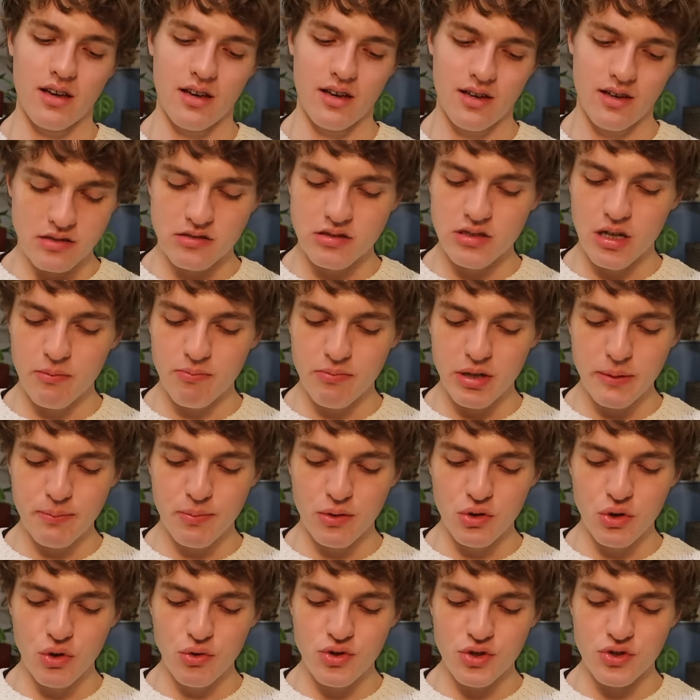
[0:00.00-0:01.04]
There's some
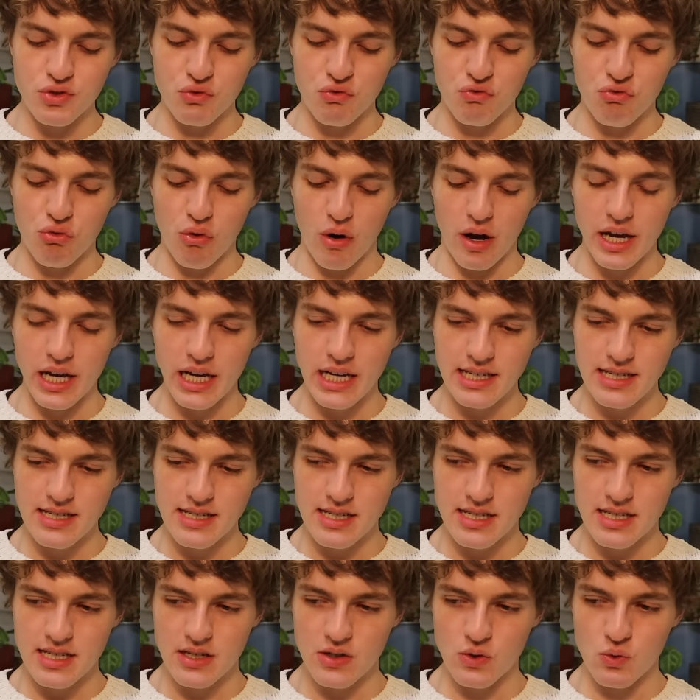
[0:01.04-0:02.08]
people who just
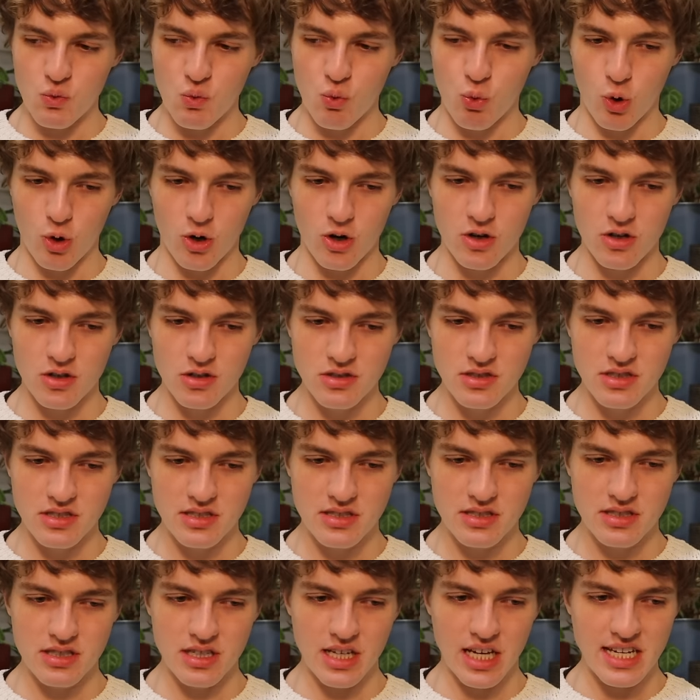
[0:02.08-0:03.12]
write
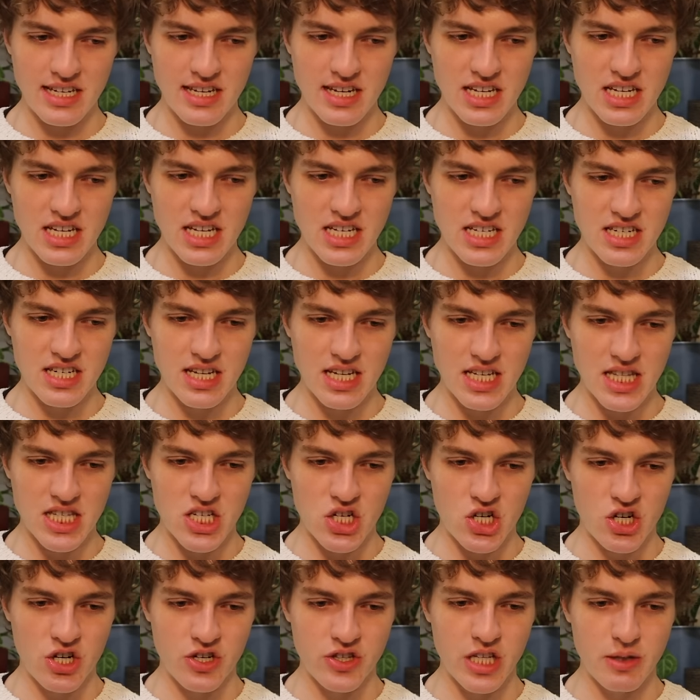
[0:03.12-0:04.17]
words and, and, and
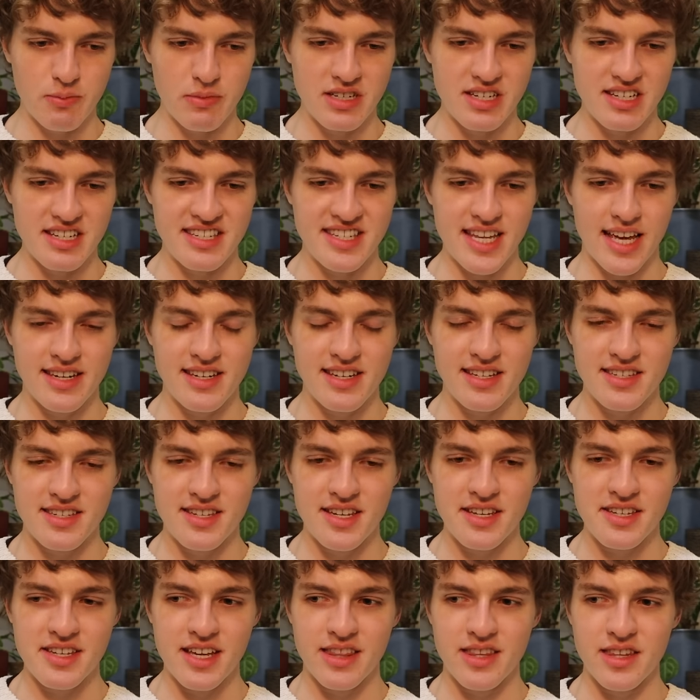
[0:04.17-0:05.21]
turn them into
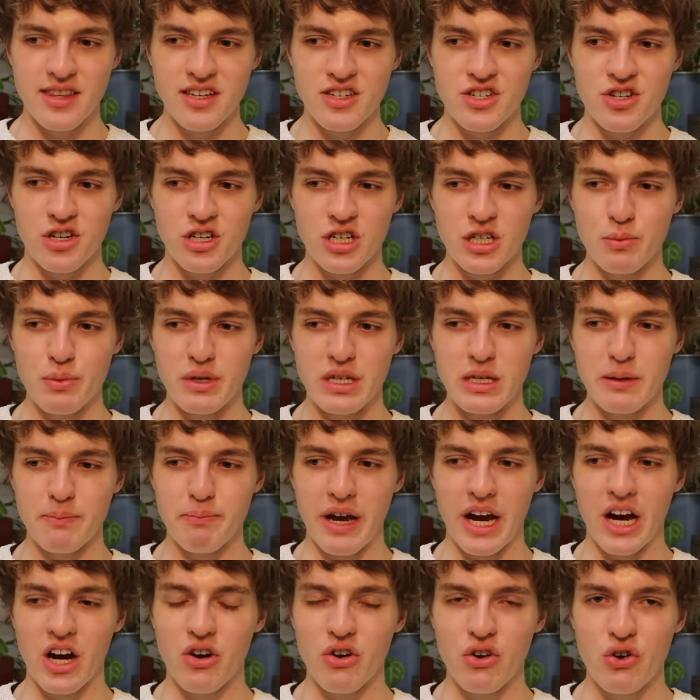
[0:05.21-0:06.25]
sentences and then they turn them into
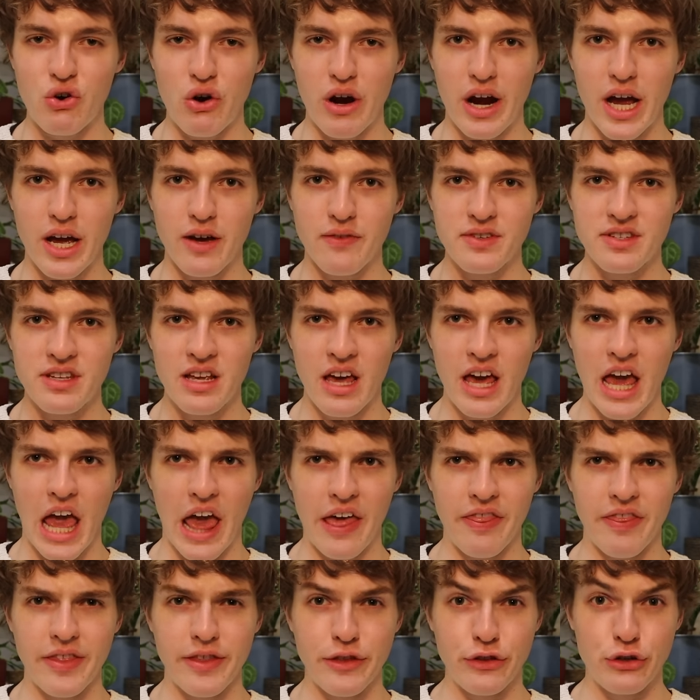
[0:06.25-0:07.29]
paragraphs
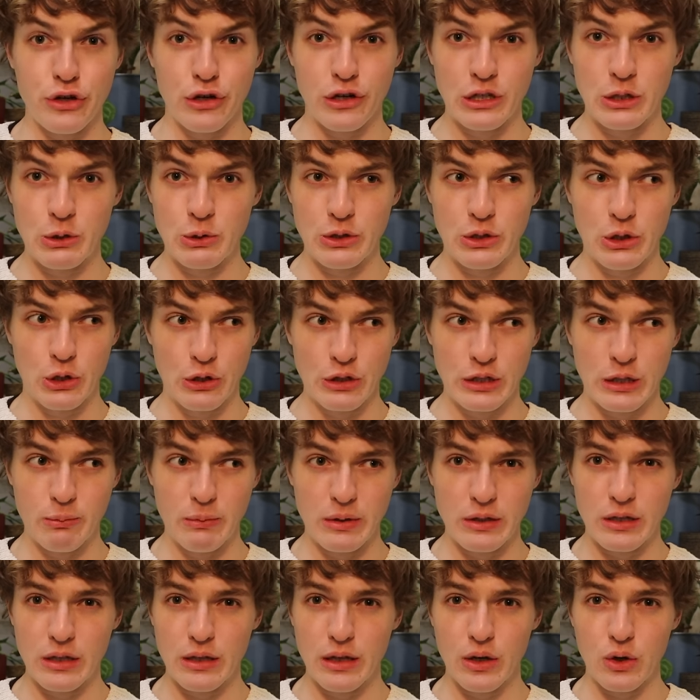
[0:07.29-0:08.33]
and then they turn turn them
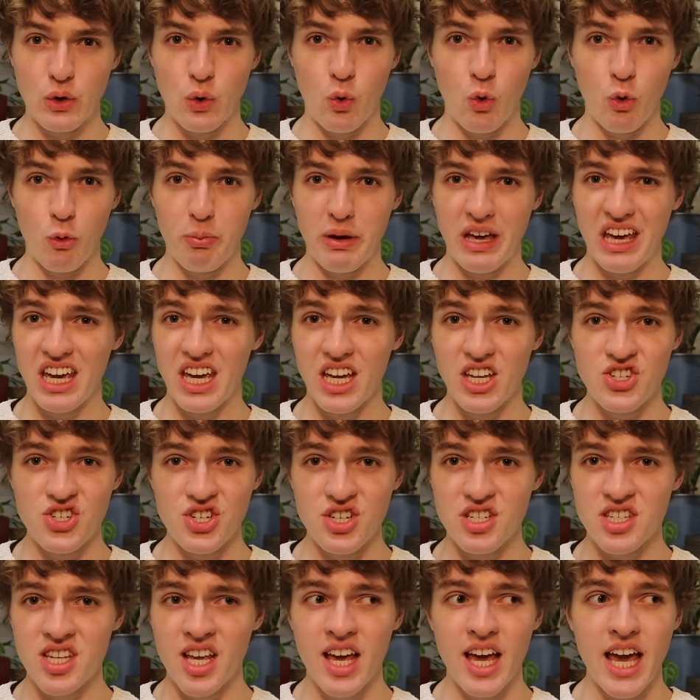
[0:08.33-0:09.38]
into like whole
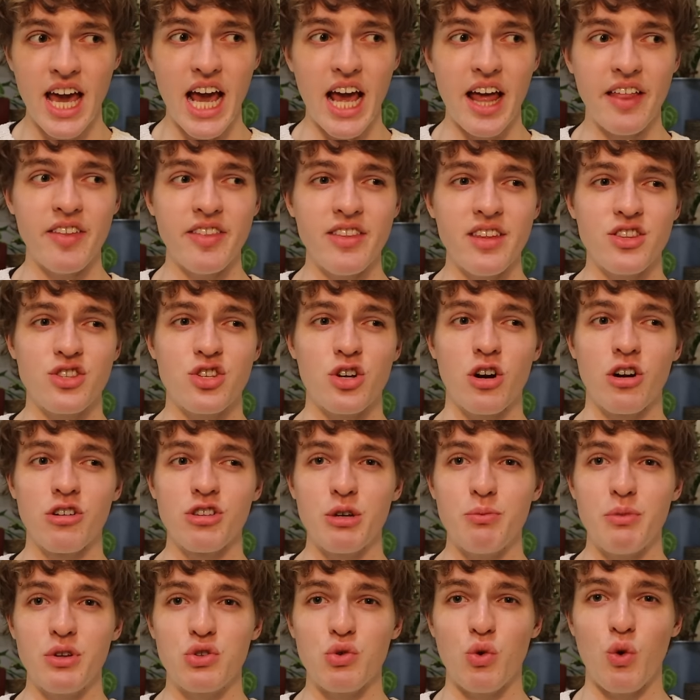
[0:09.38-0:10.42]
pages and then they turn
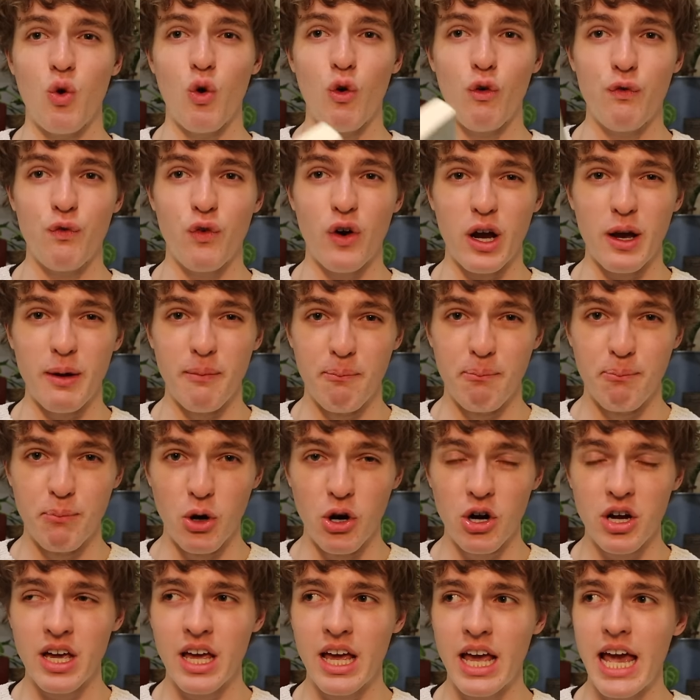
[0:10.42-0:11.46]
them into a whole fucking
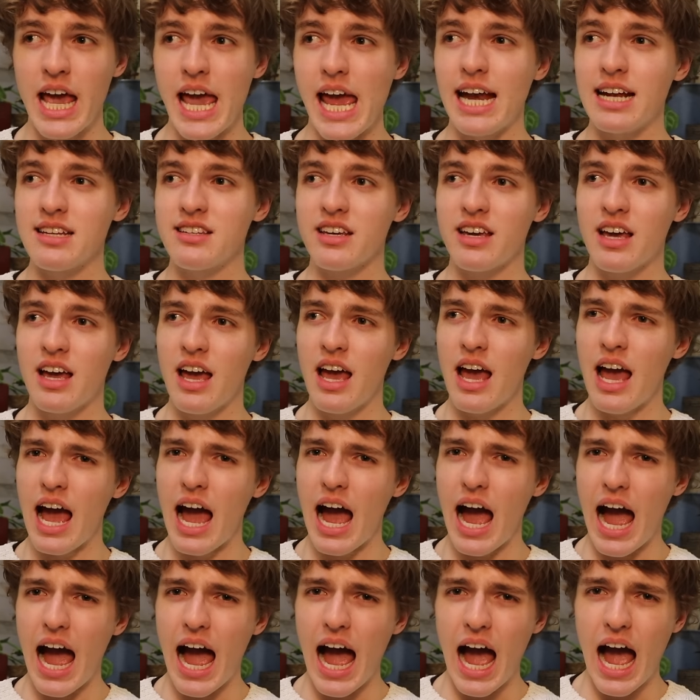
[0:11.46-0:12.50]
book and it's like
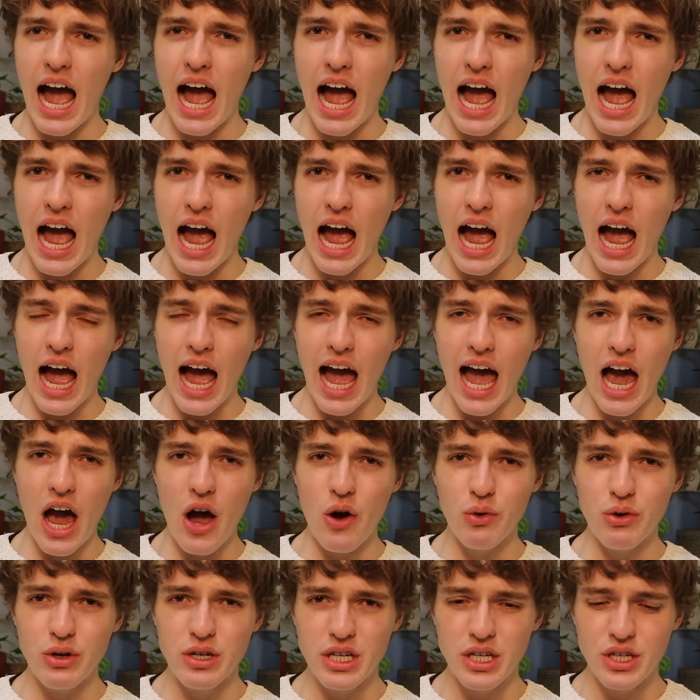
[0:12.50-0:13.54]
how
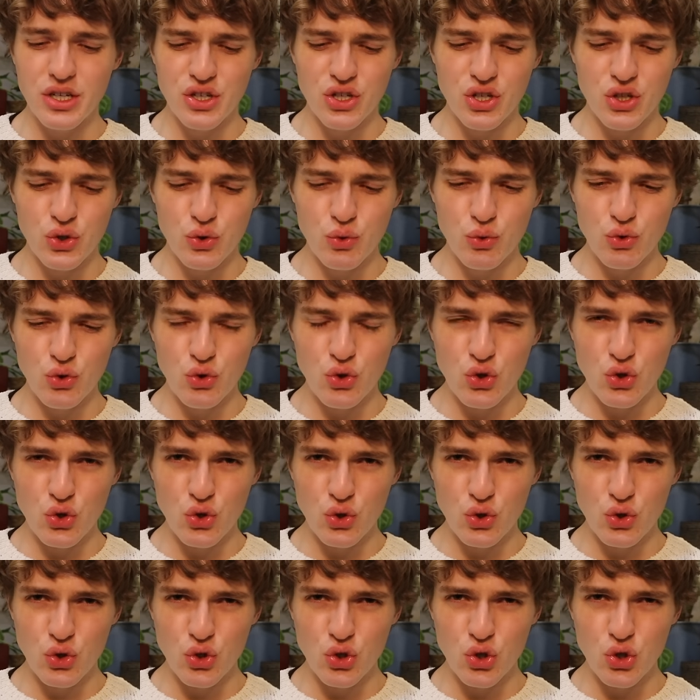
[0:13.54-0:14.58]
did you
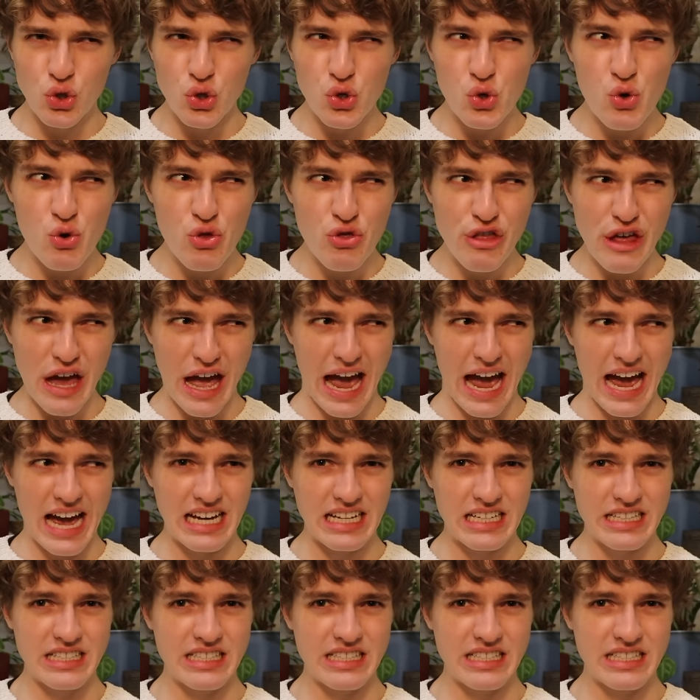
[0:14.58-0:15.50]
do that